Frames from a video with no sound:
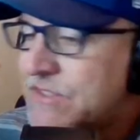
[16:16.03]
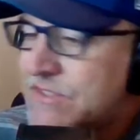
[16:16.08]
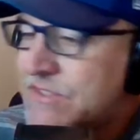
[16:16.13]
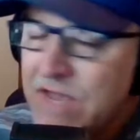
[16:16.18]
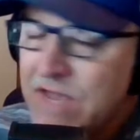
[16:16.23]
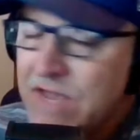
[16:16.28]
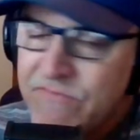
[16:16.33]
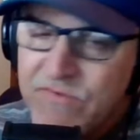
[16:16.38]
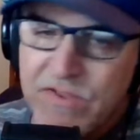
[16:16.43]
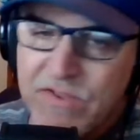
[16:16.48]

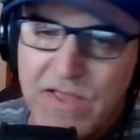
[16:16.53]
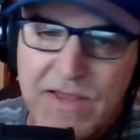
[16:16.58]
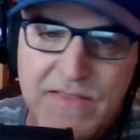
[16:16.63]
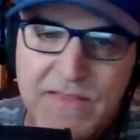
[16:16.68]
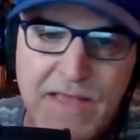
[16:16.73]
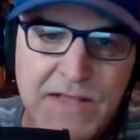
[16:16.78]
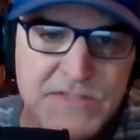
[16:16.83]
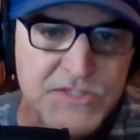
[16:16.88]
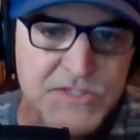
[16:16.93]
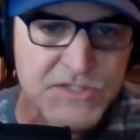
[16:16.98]
feel like
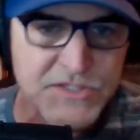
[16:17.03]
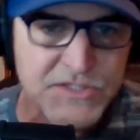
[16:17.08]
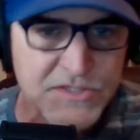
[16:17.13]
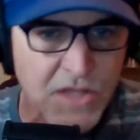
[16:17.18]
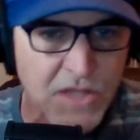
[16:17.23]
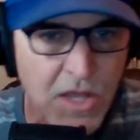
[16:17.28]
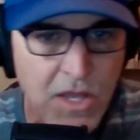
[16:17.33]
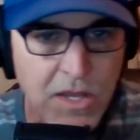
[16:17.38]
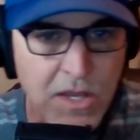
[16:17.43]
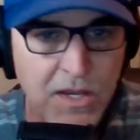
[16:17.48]
that's just
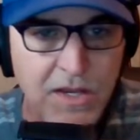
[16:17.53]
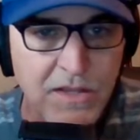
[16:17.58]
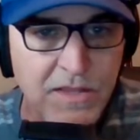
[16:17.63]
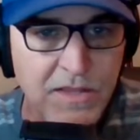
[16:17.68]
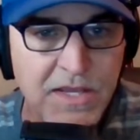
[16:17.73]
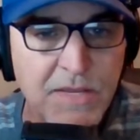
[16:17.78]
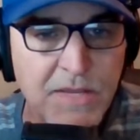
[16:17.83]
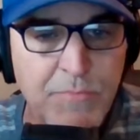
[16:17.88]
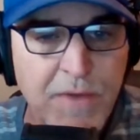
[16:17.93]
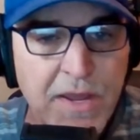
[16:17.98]

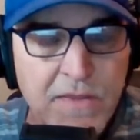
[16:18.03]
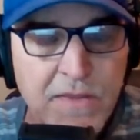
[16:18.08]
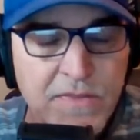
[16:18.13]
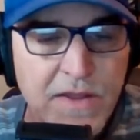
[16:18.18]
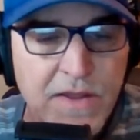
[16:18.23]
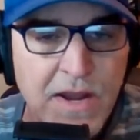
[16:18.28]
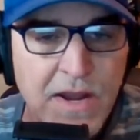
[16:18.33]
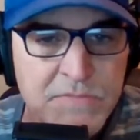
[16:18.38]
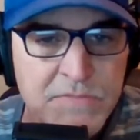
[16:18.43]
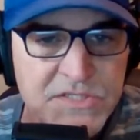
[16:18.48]
clickbait that
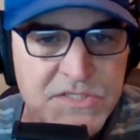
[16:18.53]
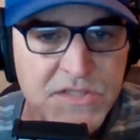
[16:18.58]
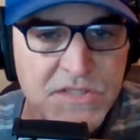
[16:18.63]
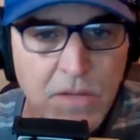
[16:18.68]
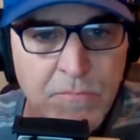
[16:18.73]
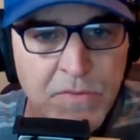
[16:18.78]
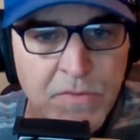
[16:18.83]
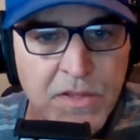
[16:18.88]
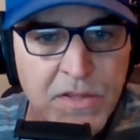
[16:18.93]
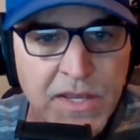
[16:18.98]
I'm
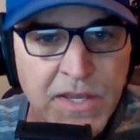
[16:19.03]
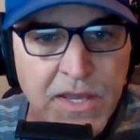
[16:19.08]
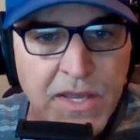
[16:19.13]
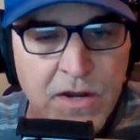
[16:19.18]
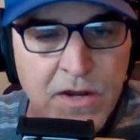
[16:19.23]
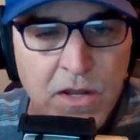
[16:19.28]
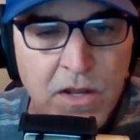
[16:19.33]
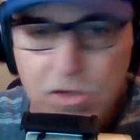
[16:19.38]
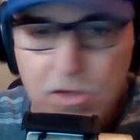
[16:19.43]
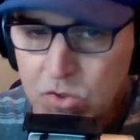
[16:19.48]
stumbling in
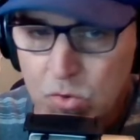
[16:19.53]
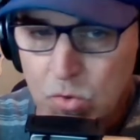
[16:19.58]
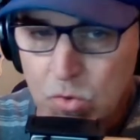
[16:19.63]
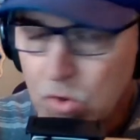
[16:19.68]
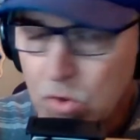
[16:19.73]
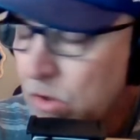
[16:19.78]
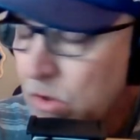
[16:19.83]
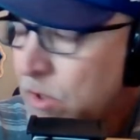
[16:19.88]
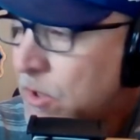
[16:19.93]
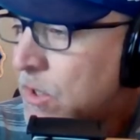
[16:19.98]
on Google.